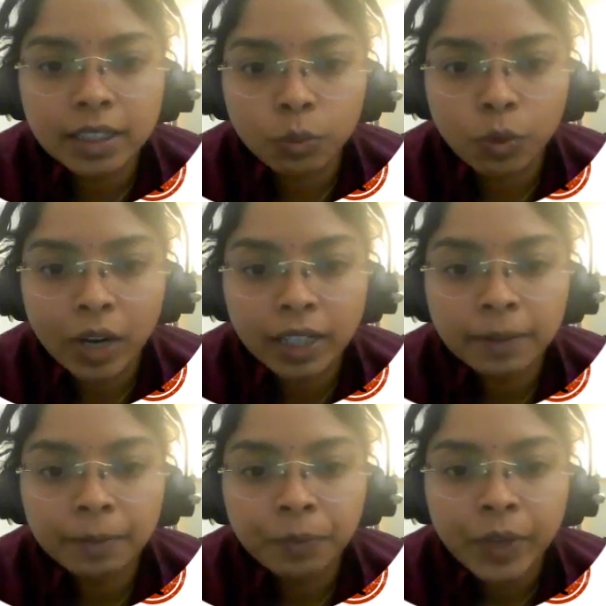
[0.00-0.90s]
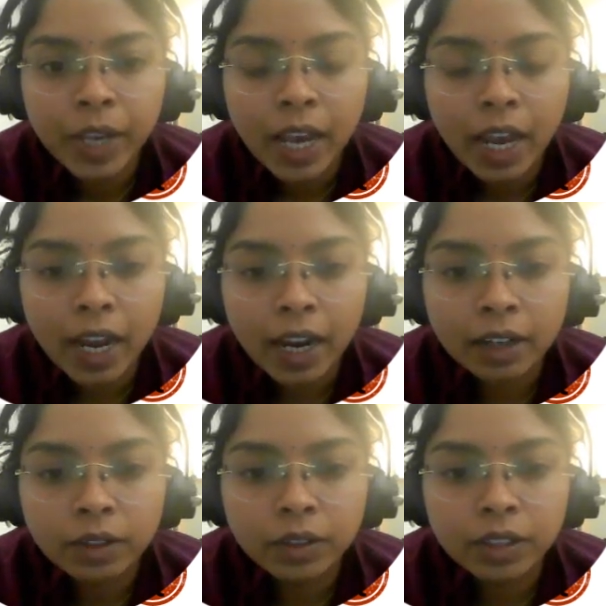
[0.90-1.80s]
1,
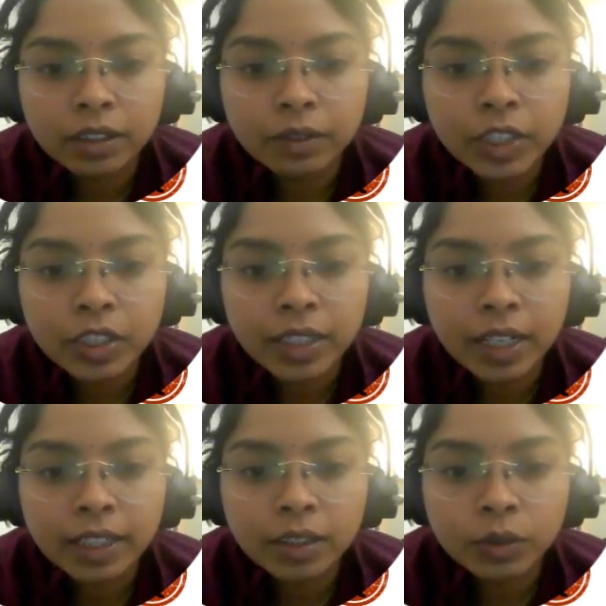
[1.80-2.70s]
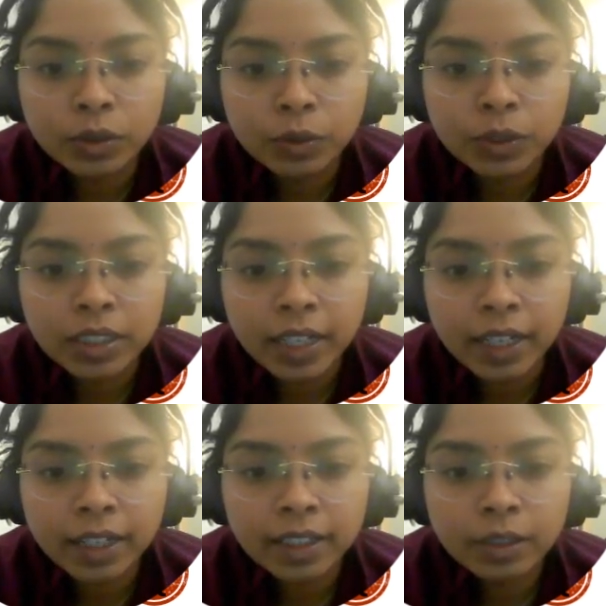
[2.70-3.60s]
and which is connected to the
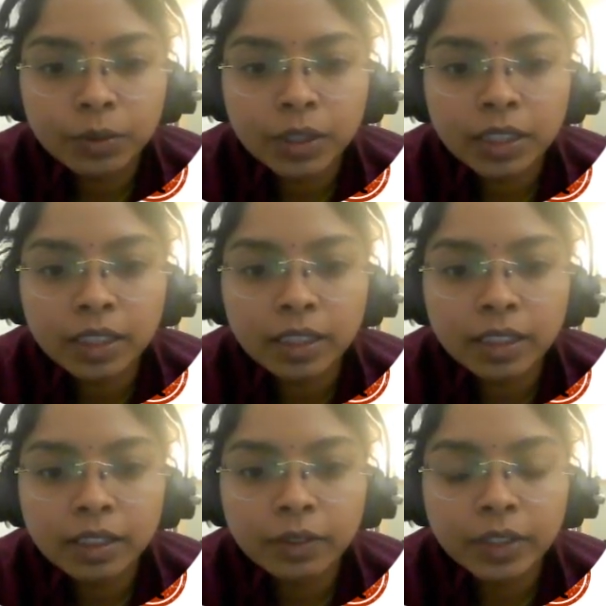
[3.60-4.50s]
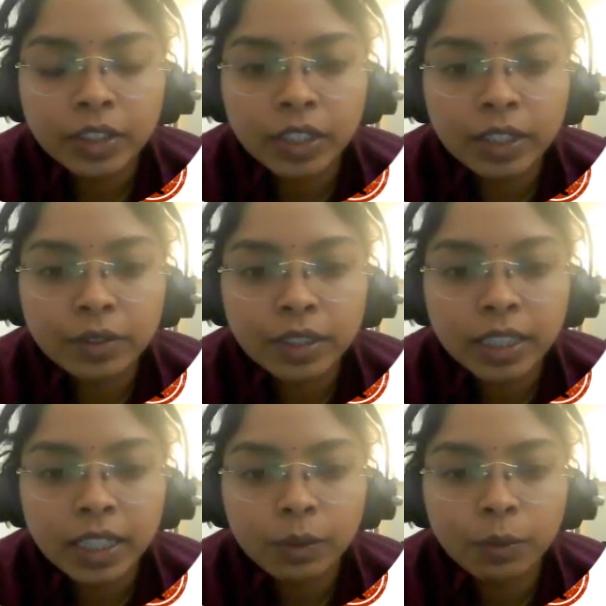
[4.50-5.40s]
second inverter, which gives
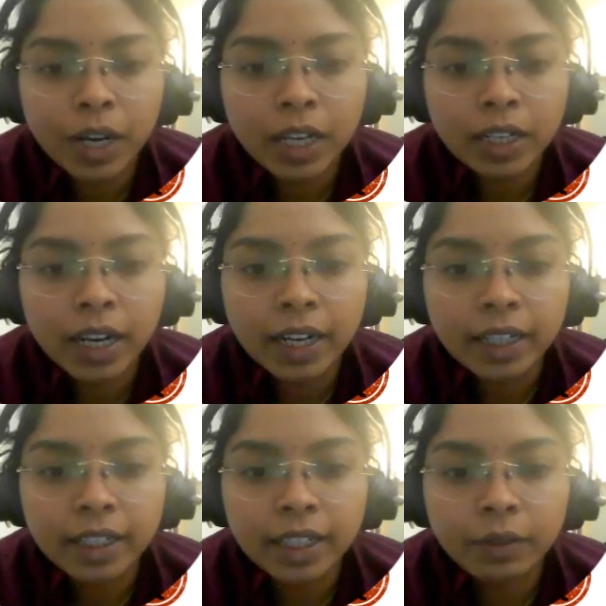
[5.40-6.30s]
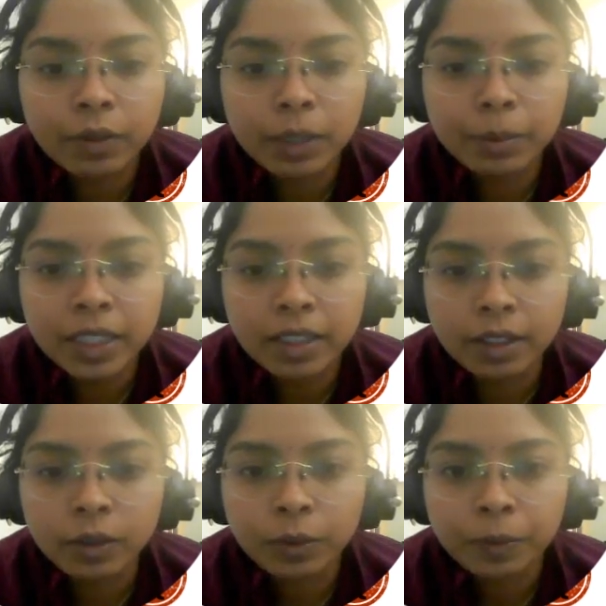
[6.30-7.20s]
C1, and D will be
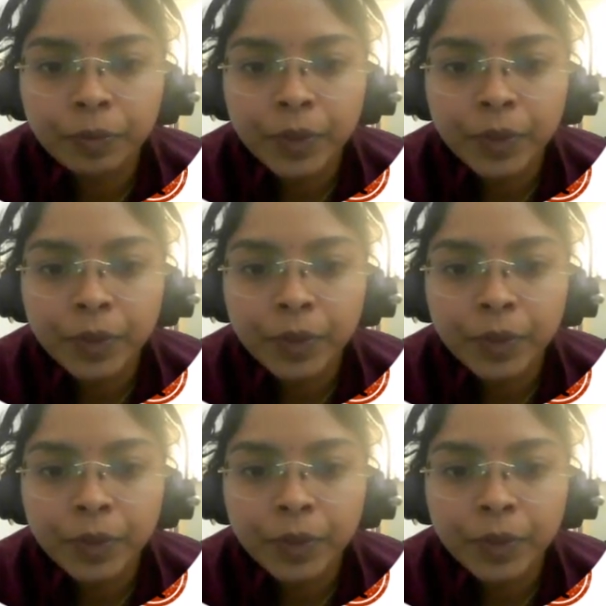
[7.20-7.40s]
0.